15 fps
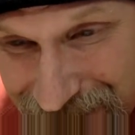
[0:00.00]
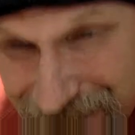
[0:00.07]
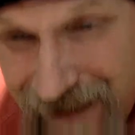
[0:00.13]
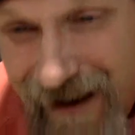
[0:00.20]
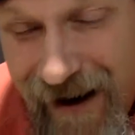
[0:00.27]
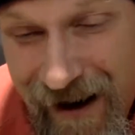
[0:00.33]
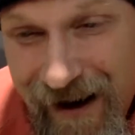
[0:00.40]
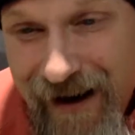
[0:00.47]

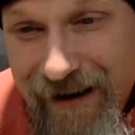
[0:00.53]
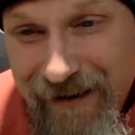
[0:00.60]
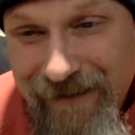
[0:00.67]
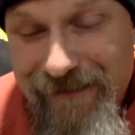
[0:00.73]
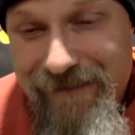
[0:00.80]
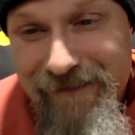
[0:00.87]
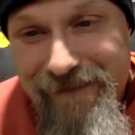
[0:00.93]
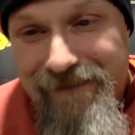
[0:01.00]
All right,
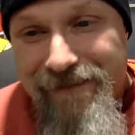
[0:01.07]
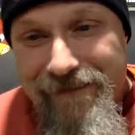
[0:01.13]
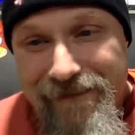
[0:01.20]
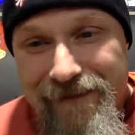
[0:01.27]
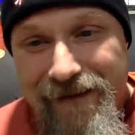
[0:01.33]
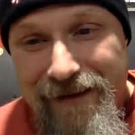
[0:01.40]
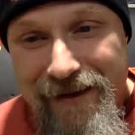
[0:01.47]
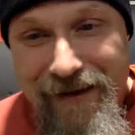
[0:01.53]

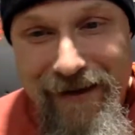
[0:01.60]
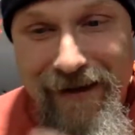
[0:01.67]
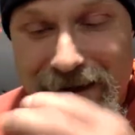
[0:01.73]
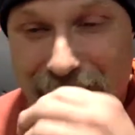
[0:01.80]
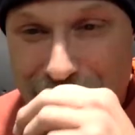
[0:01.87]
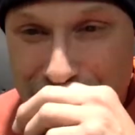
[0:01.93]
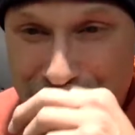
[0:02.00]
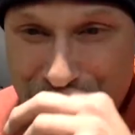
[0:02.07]
there you
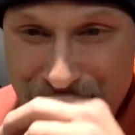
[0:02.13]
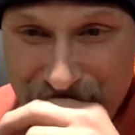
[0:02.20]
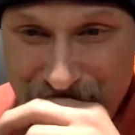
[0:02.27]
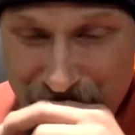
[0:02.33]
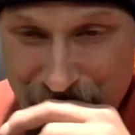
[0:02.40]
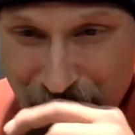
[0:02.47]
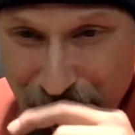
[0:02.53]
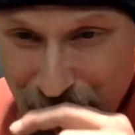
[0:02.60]
go.
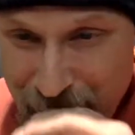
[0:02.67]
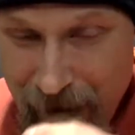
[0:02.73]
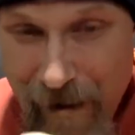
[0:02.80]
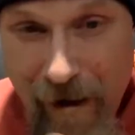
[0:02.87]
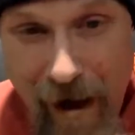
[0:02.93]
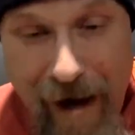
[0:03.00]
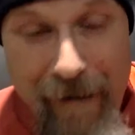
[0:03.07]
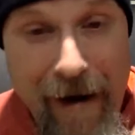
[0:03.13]

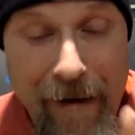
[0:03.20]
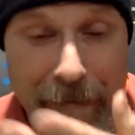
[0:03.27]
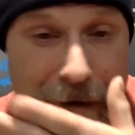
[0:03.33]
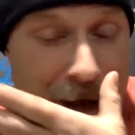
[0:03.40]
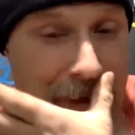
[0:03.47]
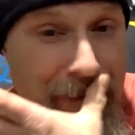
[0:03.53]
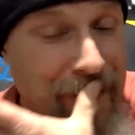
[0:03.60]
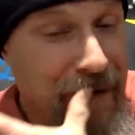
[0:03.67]

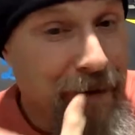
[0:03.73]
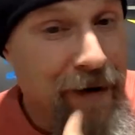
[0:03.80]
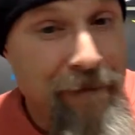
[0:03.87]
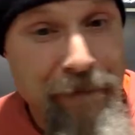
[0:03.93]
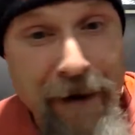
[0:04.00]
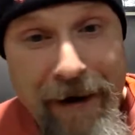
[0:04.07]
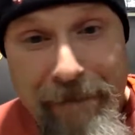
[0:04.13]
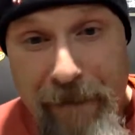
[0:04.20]
I think I'm gonna
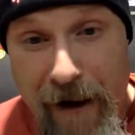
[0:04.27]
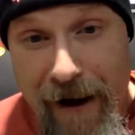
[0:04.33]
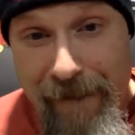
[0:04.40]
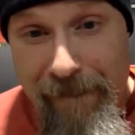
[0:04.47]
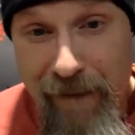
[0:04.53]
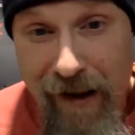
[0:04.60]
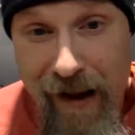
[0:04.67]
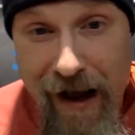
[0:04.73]
paint
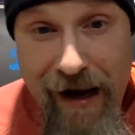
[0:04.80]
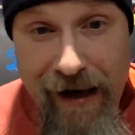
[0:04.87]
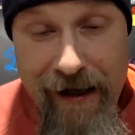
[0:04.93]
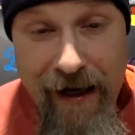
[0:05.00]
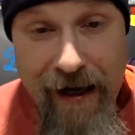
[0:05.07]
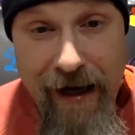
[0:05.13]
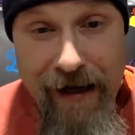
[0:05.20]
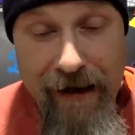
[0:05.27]
mine black.
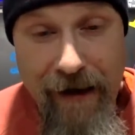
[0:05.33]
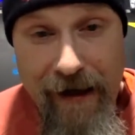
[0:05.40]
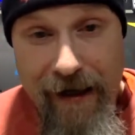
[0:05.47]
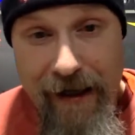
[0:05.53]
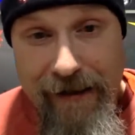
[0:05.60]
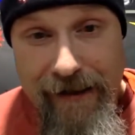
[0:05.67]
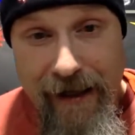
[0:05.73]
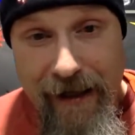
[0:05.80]
I
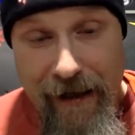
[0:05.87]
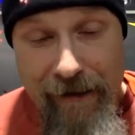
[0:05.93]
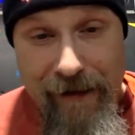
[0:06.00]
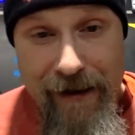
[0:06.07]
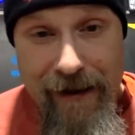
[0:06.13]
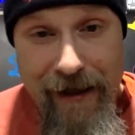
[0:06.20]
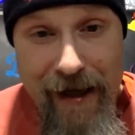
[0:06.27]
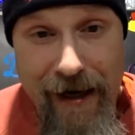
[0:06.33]
got that. I'm
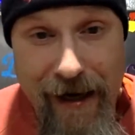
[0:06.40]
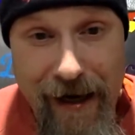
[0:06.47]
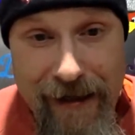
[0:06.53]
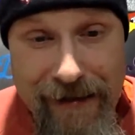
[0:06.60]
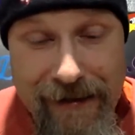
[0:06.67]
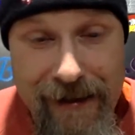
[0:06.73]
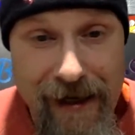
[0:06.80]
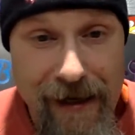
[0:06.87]
getting that
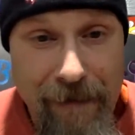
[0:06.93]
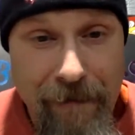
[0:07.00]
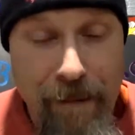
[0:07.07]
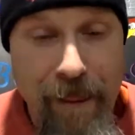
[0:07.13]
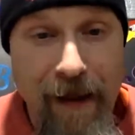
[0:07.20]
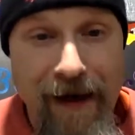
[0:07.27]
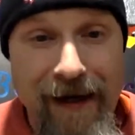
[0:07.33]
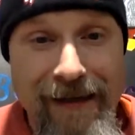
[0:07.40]

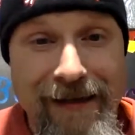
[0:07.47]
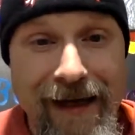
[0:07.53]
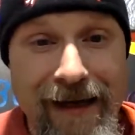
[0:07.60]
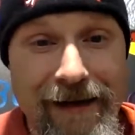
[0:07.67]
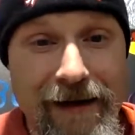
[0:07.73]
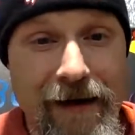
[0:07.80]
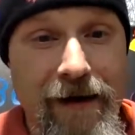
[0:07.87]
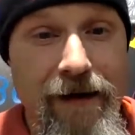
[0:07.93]
I got
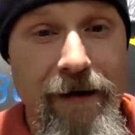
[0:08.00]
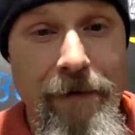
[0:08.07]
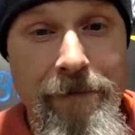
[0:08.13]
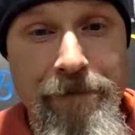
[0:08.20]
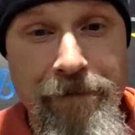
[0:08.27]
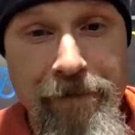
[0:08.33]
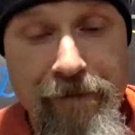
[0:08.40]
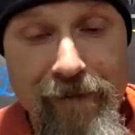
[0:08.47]
that
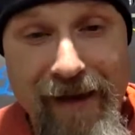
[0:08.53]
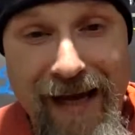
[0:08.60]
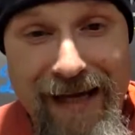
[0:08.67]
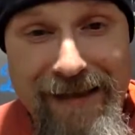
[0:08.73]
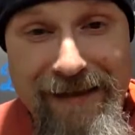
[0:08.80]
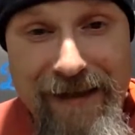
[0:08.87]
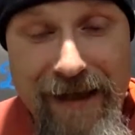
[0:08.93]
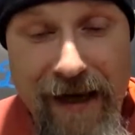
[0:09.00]

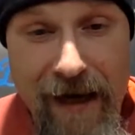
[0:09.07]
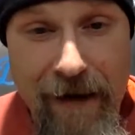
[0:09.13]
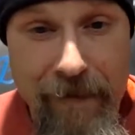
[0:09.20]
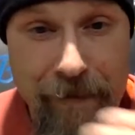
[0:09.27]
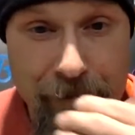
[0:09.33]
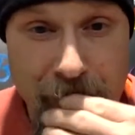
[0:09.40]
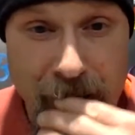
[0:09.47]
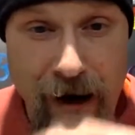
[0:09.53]

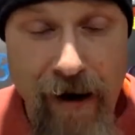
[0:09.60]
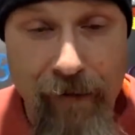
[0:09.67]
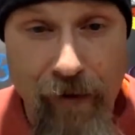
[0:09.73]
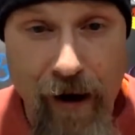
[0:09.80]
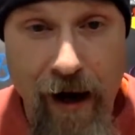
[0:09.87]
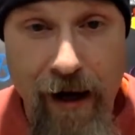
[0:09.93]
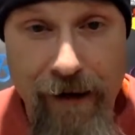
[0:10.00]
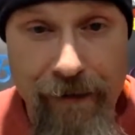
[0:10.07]
SEM hot
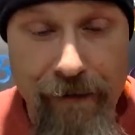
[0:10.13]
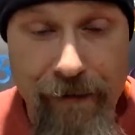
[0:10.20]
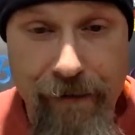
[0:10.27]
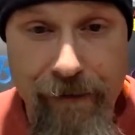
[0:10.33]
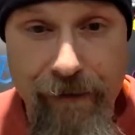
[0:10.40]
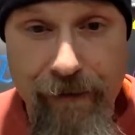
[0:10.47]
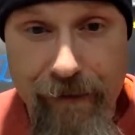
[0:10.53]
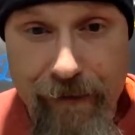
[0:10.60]
rod
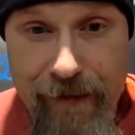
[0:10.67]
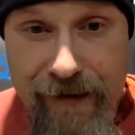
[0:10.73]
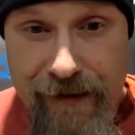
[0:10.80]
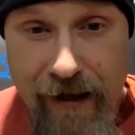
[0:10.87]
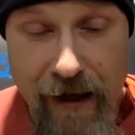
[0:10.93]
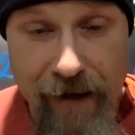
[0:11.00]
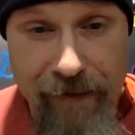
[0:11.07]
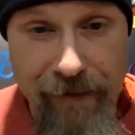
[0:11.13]

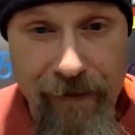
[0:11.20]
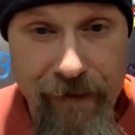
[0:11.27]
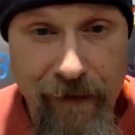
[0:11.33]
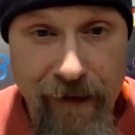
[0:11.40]
stuff,